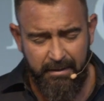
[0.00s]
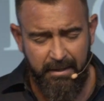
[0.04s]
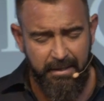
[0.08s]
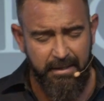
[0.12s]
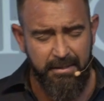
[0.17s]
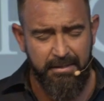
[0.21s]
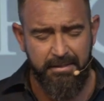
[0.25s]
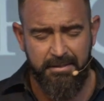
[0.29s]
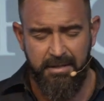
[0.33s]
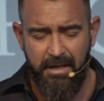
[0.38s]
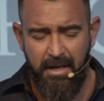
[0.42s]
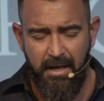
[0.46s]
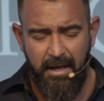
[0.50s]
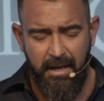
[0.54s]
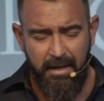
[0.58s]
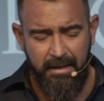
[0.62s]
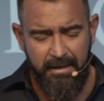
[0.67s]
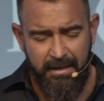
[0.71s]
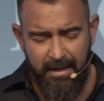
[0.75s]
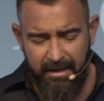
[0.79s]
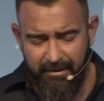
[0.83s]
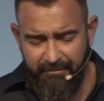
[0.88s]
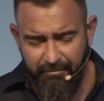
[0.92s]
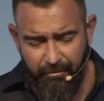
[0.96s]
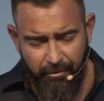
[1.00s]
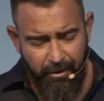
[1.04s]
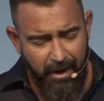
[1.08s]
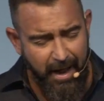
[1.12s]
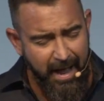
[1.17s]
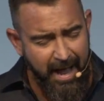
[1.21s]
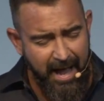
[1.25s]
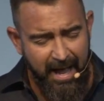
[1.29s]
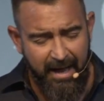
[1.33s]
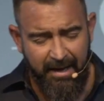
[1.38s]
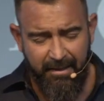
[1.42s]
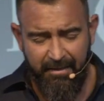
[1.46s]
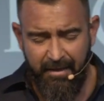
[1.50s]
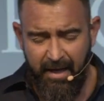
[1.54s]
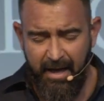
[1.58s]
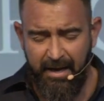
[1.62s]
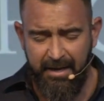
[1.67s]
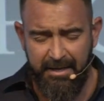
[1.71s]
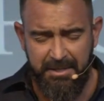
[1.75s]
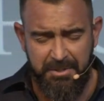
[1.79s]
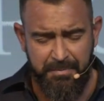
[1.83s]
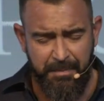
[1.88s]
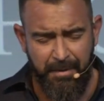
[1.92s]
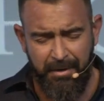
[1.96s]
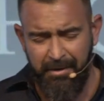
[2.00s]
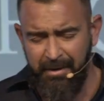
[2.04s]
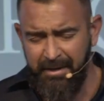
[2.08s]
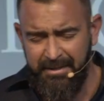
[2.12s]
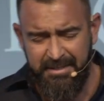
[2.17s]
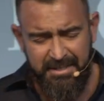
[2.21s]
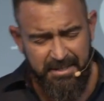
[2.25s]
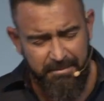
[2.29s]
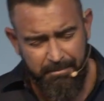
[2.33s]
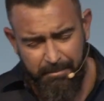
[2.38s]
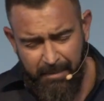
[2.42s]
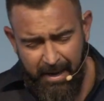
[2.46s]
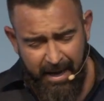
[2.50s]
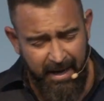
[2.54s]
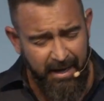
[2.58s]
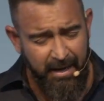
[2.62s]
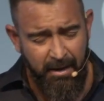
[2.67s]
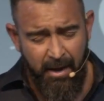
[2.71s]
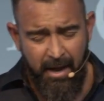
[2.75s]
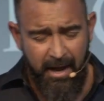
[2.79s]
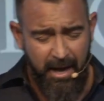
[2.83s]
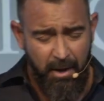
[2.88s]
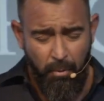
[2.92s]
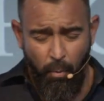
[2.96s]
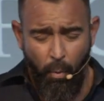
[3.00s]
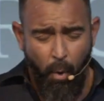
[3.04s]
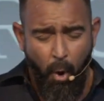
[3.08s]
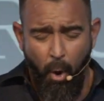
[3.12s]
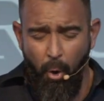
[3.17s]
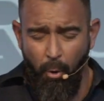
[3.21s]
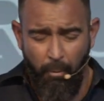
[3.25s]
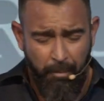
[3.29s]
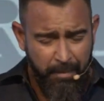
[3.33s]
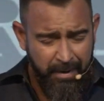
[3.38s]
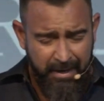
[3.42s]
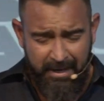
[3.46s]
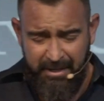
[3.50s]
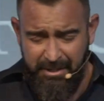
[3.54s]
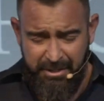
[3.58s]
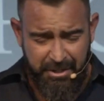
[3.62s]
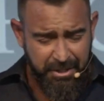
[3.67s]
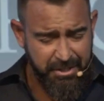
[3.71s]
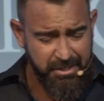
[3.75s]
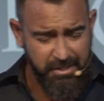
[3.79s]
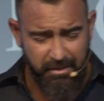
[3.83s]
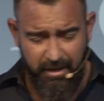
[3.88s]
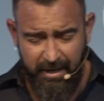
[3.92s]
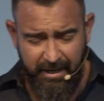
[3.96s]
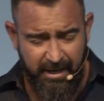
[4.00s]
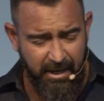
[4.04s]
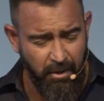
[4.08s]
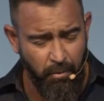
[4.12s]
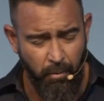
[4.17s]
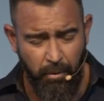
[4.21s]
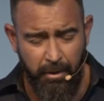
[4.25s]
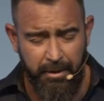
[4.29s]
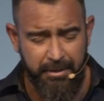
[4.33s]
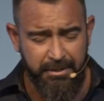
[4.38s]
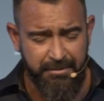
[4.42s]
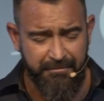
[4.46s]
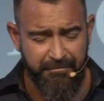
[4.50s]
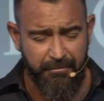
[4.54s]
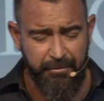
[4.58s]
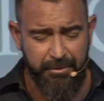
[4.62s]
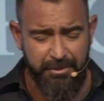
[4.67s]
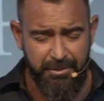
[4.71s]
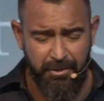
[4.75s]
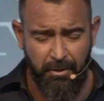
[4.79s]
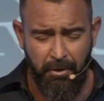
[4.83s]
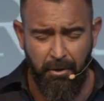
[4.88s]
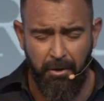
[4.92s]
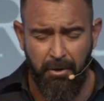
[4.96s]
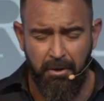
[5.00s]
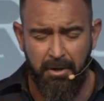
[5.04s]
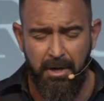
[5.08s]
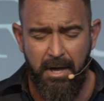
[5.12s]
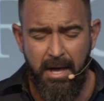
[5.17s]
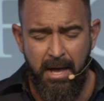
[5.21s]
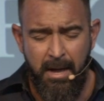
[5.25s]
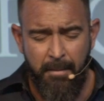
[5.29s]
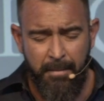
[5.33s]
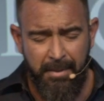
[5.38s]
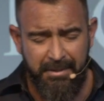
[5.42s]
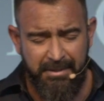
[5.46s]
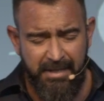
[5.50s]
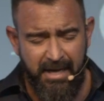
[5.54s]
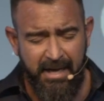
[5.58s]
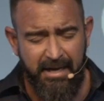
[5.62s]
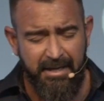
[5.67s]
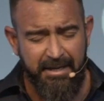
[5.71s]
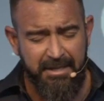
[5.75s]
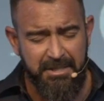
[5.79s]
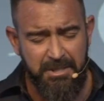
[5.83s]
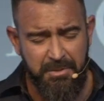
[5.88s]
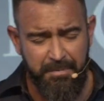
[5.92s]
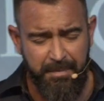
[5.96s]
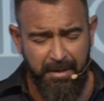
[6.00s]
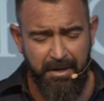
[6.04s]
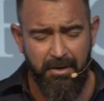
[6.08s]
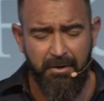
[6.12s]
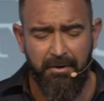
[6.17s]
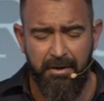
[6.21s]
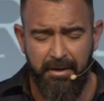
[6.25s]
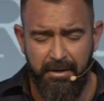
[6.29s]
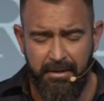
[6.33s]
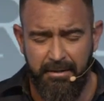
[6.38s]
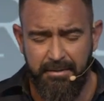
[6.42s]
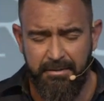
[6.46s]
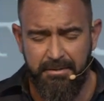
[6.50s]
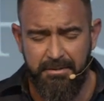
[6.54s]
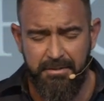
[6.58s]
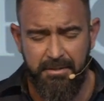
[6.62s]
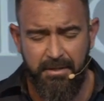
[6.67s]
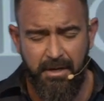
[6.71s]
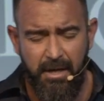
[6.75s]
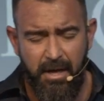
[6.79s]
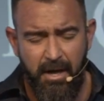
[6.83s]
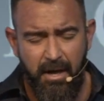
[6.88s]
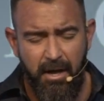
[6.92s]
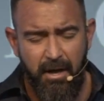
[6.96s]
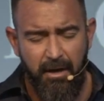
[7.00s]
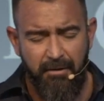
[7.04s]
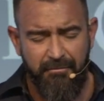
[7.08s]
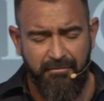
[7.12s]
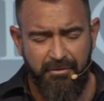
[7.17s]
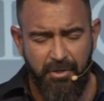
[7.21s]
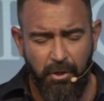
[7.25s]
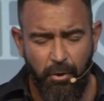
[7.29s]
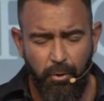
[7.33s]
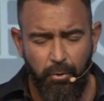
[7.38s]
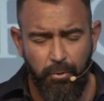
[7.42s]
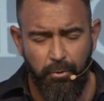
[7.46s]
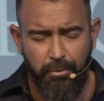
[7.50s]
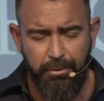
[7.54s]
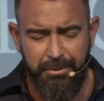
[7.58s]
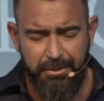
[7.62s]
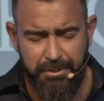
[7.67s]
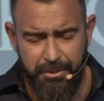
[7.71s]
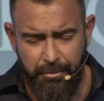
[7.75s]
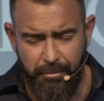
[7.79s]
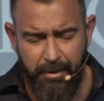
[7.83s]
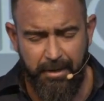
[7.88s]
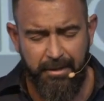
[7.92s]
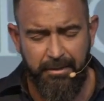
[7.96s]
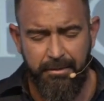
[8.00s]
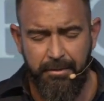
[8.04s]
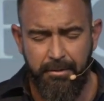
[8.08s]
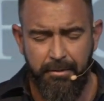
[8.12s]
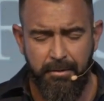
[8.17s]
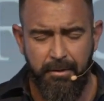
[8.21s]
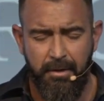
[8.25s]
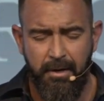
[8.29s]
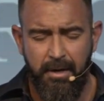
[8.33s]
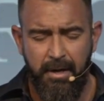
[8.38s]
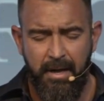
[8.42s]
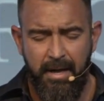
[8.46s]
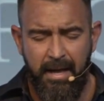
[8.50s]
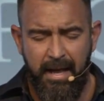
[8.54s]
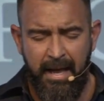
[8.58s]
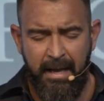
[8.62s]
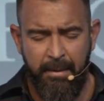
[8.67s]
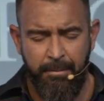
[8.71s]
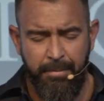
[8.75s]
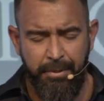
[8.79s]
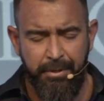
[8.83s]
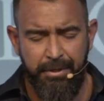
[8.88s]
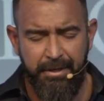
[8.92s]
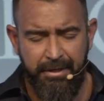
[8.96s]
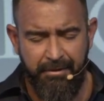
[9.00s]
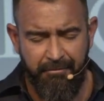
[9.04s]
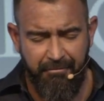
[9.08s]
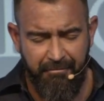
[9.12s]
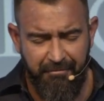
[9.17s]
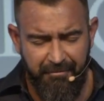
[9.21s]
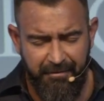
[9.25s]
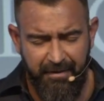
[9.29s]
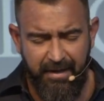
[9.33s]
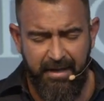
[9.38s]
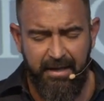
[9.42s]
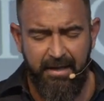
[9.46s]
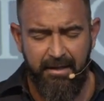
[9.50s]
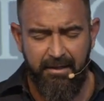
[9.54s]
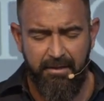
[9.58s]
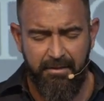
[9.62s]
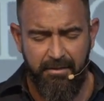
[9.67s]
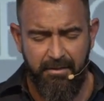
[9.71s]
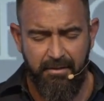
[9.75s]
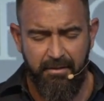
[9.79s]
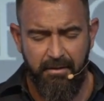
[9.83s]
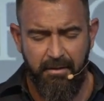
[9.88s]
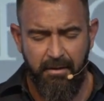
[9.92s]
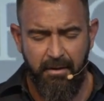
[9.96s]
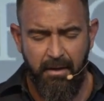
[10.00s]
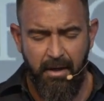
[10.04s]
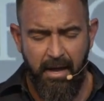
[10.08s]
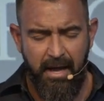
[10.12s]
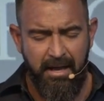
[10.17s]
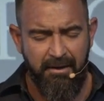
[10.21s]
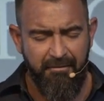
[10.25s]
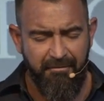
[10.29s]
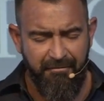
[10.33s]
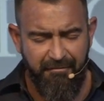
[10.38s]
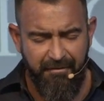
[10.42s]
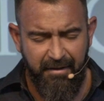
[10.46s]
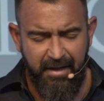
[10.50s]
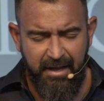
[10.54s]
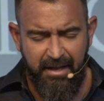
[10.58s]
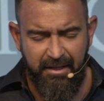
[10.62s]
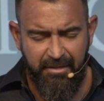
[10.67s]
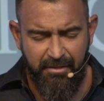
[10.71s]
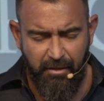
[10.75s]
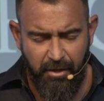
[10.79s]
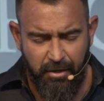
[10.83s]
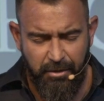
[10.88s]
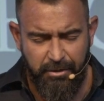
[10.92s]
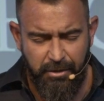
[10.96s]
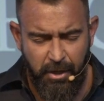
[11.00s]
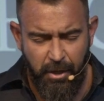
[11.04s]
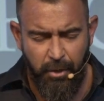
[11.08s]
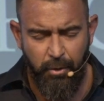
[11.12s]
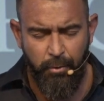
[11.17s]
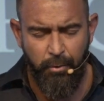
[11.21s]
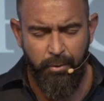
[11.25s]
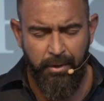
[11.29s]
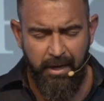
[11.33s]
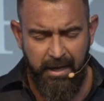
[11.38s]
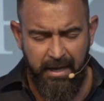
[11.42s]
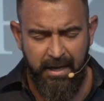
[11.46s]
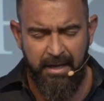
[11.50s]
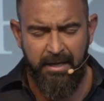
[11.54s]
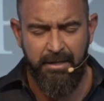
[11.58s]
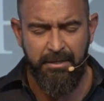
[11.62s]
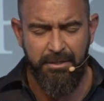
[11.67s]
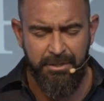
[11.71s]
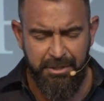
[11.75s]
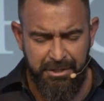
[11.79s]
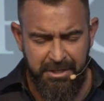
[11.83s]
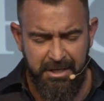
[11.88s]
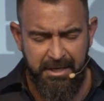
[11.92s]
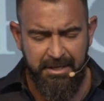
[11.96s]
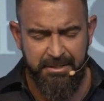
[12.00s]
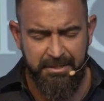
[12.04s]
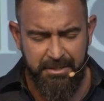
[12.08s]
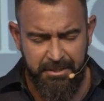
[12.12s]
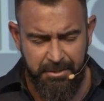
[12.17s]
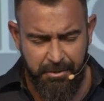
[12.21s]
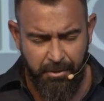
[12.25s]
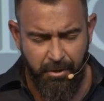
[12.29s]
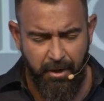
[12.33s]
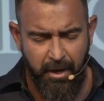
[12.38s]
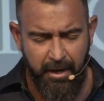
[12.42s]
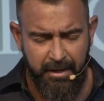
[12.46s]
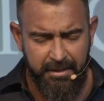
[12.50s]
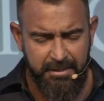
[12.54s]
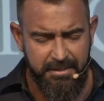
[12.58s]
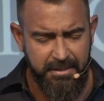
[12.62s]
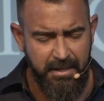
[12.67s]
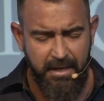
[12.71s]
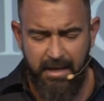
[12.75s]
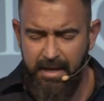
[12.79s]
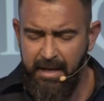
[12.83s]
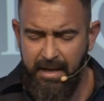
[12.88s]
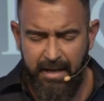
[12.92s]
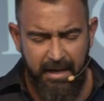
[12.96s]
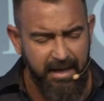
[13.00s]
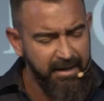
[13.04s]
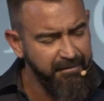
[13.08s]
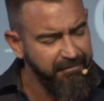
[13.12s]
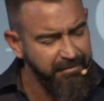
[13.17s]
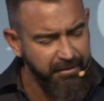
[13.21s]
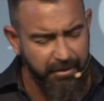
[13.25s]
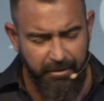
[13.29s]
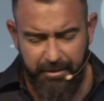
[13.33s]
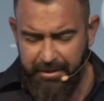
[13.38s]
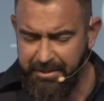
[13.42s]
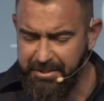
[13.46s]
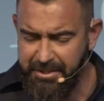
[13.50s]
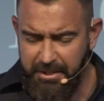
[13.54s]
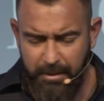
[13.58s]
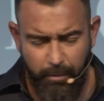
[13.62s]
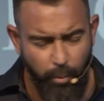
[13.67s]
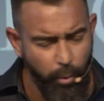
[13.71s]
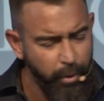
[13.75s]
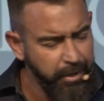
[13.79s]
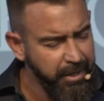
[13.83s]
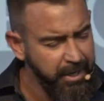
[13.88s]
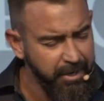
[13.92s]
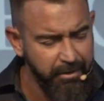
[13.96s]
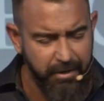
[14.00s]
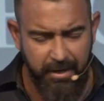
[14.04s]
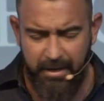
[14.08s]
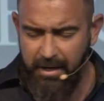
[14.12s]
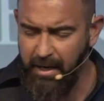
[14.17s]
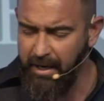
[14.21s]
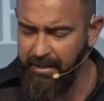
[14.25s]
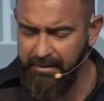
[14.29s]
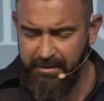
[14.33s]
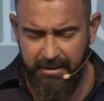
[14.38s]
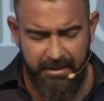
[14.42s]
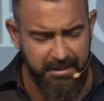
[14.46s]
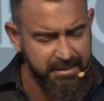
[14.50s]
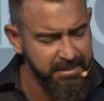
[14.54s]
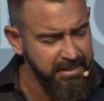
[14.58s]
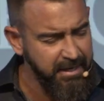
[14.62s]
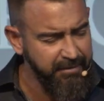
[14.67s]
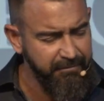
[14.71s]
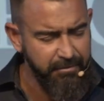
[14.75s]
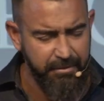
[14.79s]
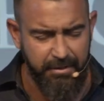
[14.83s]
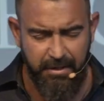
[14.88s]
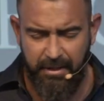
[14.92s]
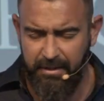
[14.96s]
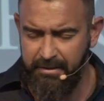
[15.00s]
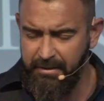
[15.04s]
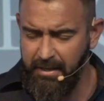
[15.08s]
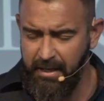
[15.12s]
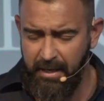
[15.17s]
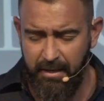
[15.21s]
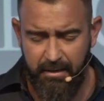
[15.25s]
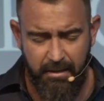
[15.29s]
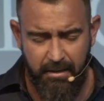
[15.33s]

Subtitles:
that has never had that experience, it won't be just like it was for Saul, but that experience of total surrender and putting faith and faith alone in Jesus Christ. If there is someone here tonight that has never done